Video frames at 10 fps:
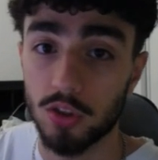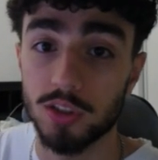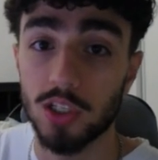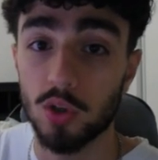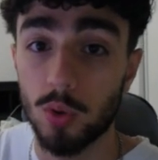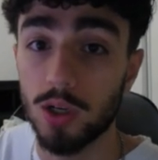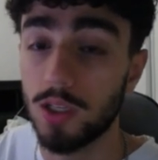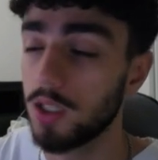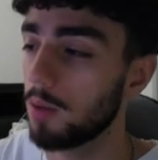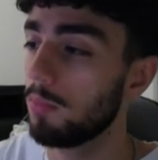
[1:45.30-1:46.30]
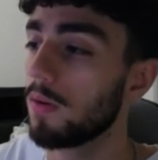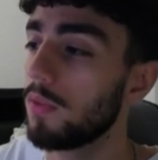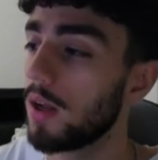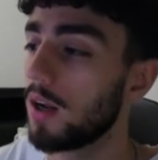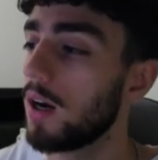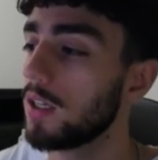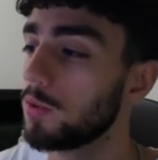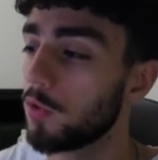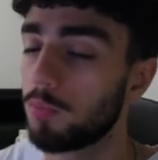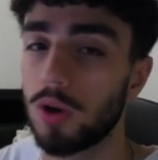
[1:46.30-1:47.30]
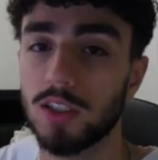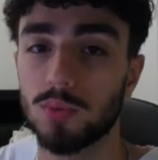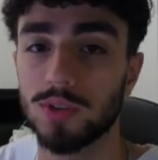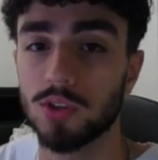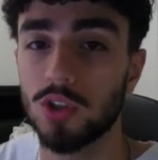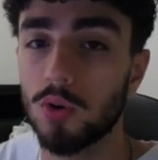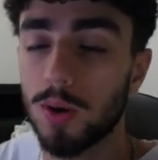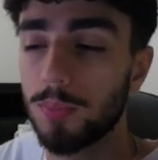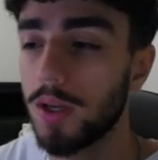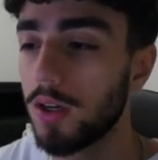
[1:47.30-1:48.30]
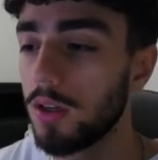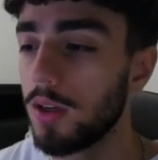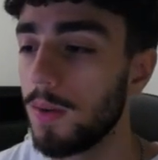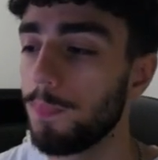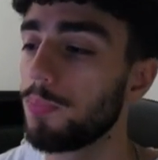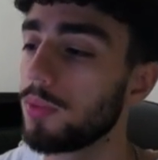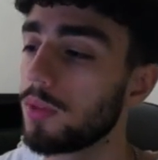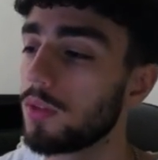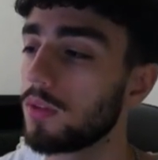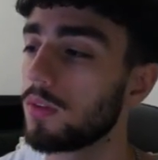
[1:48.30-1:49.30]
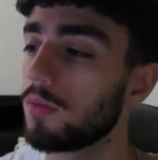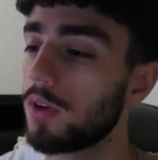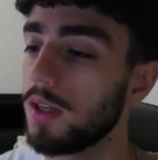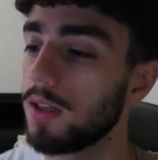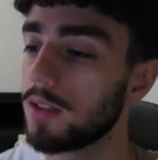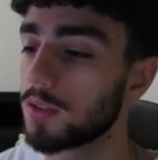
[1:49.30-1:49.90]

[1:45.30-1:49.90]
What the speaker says: that there's liquidity above that high. So if price were to go up there, right,